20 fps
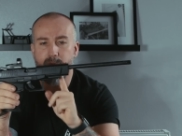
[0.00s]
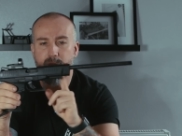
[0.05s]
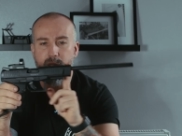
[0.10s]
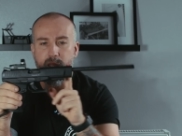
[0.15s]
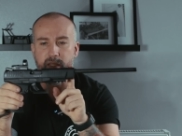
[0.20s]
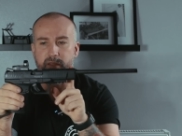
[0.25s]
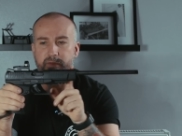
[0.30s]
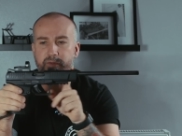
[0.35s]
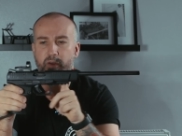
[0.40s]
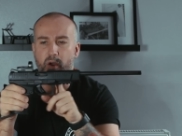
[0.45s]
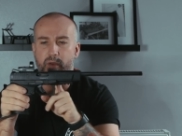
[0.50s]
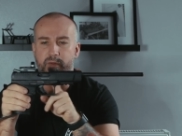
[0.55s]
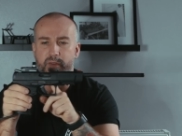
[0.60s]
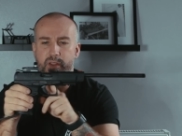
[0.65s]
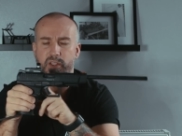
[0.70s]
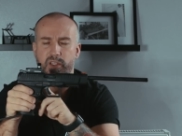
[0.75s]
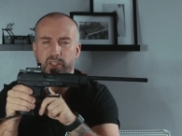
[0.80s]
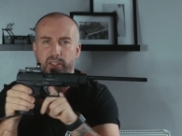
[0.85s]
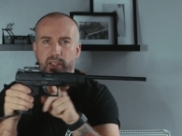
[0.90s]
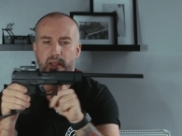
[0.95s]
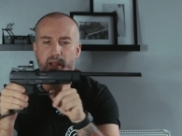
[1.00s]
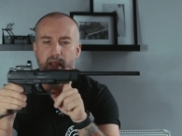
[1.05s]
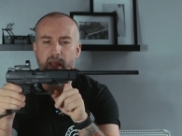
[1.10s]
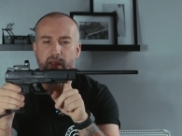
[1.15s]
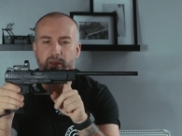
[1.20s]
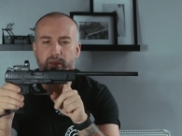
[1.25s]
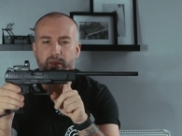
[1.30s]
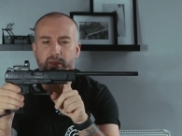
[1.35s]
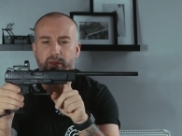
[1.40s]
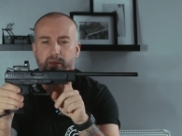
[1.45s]
It's 5 inches in
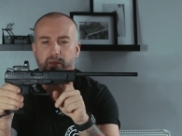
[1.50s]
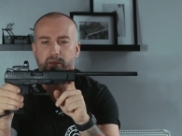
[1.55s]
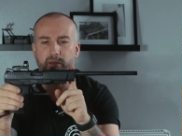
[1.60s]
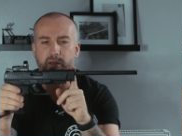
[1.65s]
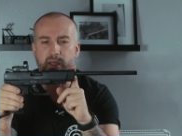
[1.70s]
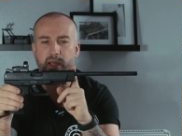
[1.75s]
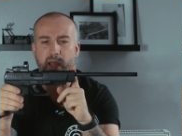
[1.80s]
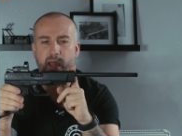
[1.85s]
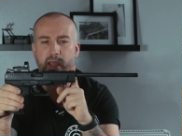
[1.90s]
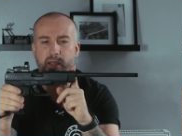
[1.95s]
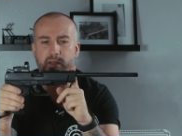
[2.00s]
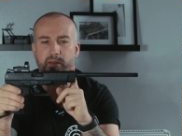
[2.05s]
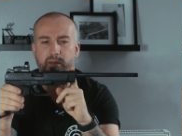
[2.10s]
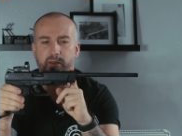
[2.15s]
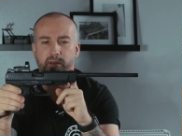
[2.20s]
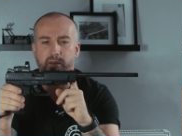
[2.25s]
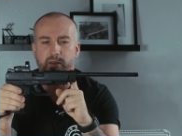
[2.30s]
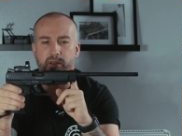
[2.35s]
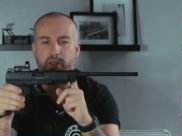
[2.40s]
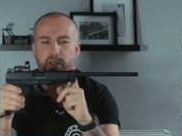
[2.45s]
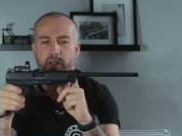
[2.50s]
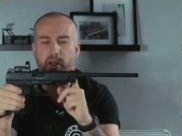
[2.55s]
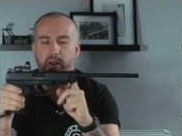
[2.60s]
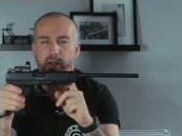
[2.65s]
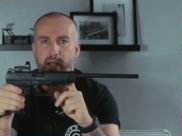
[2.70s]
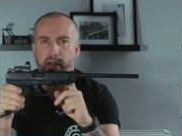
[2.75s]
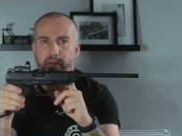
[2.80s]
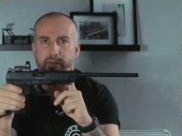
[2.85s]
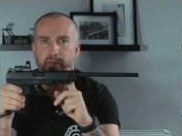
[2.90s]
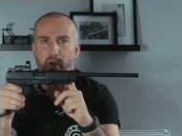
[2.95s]
length. Again, you can only
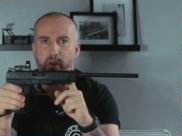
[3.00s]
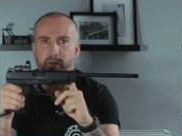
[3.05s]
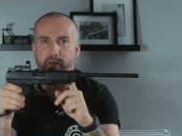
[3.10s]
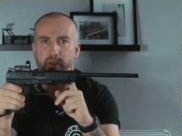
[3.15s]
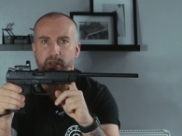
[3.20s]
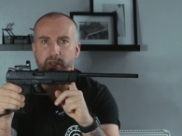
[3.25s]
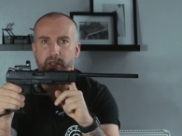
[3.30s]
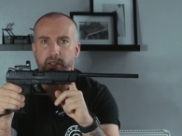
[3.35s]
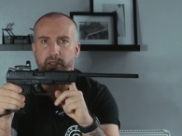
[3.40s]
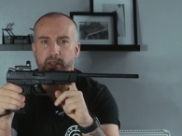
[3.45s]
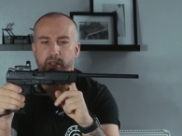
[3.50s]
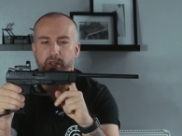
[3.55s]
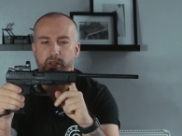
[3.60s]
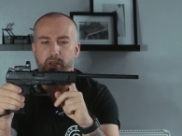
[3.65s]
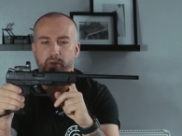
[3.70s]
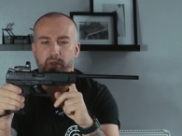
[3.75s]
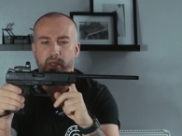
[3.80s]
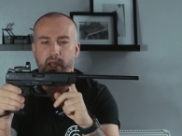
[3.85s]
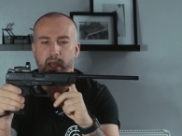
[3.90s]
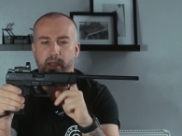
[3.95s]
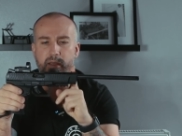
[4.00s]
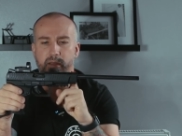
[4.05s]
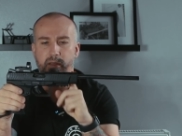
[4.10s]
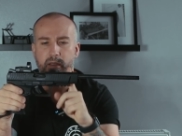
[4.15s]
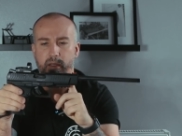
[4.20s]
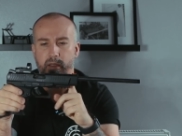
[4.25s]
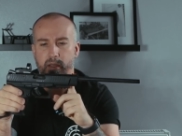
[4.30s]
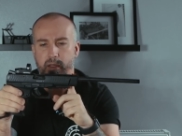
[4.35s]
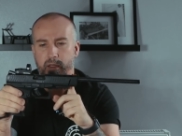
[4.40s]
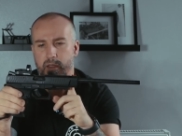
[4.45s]
get it 5 inches in the UK.
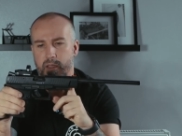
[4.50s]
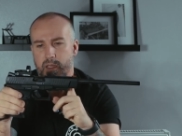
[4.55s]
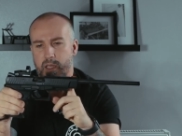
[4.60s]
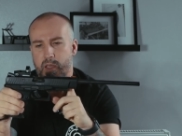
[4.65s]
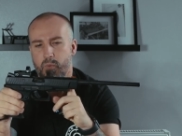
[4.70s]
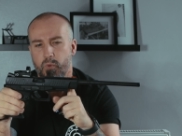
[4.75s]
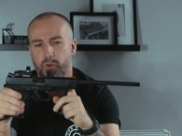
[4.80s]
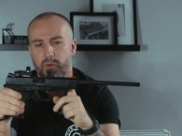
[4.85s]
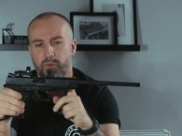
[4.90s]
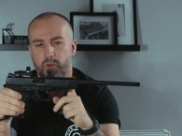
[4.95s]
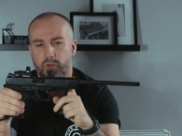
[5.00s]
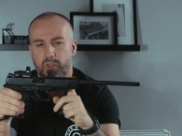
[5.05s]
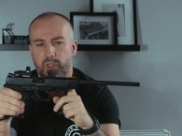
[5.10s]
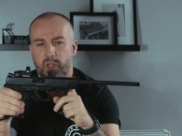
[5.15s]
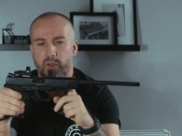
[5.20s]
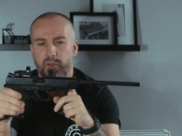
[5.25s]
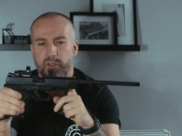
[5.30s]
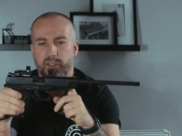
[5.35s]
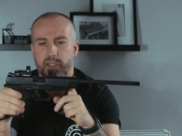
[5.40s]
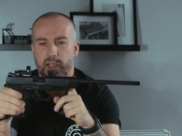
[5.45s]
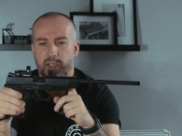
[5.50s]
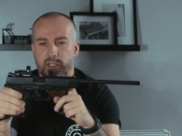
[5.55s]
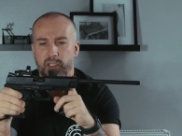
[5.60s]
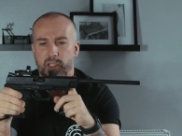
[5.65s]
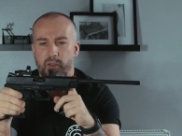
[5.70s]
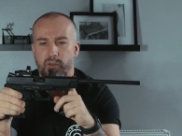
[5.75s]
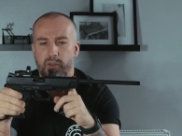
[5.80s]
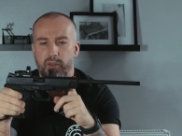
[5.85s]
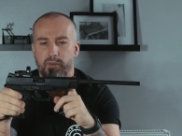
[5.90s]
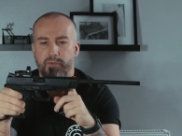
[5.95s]
It would have looked a lot
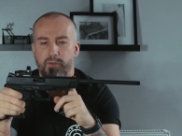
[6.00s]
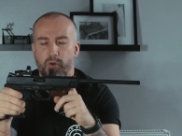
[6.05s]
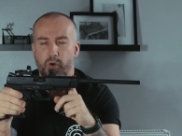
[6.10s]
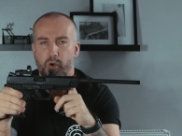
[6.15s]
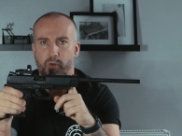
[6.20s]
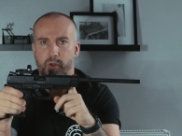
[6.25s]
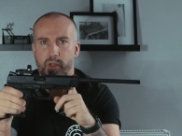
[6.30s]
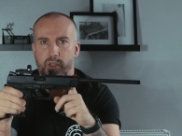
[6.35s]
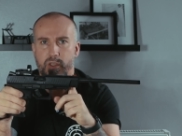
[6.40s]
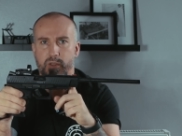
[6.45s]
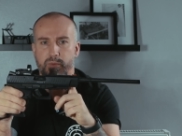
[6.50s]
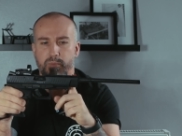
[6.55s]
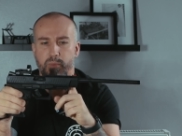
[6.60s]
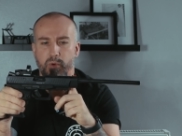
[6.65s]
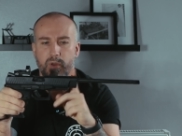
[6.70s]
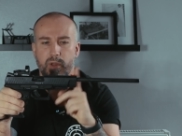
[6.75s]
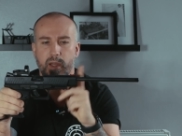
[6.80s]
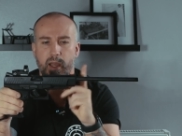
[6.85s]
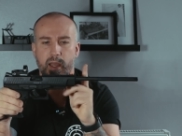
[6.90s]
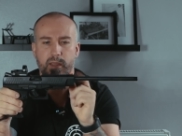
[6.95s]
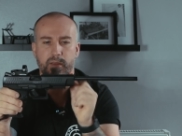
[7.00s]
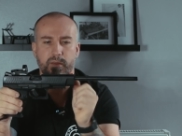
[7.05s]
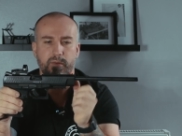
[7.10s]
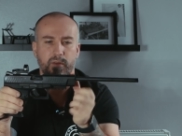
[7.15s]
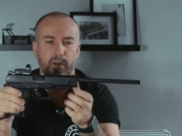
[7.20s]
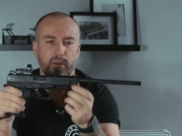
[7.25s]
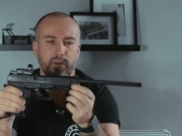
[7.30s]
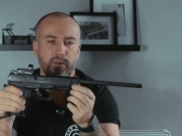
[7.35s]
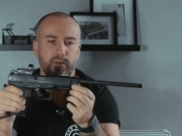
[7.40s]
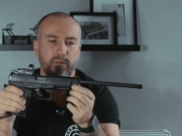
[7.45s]
sexier in the 4-inch, but hey, you've
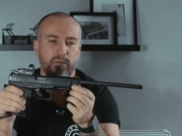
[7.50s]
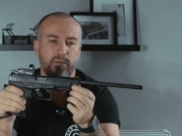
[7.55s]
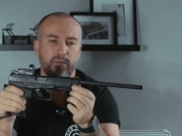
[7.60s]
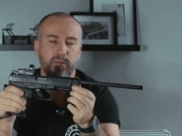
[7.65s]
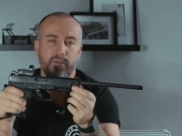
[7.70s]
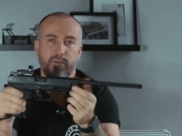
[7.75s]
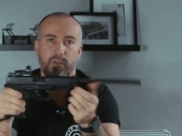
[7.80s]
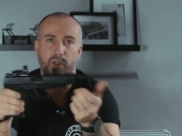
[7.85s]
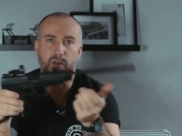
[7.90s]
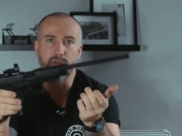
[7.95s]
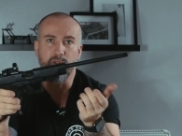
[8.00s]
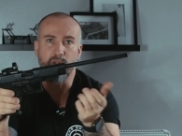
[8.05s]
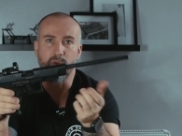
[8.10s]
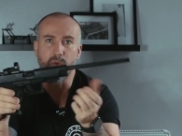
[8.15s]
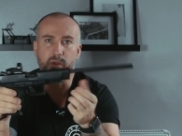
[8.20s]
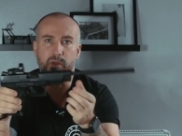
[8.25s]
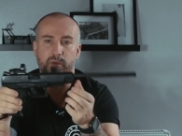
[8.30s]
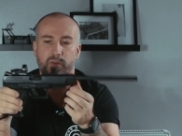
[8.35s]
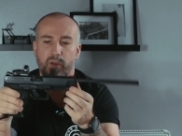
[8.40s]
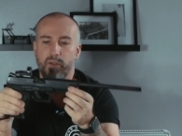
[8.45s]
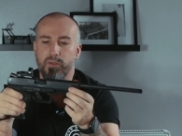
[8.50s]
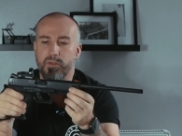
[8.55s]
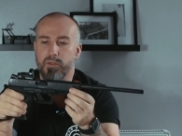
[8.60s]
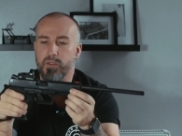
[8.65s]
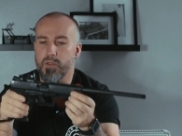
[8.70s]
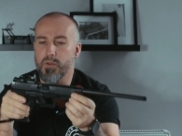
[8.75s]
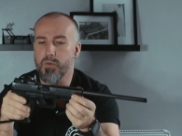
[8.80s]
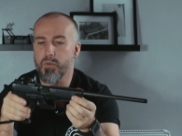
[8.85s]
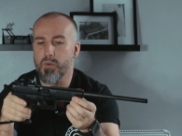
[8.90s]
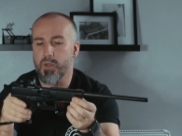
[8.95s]
got to do what you've got to
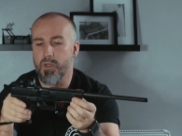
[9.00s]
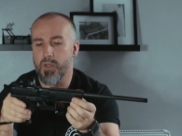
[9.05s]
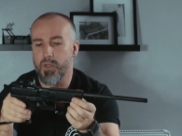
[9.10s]
do.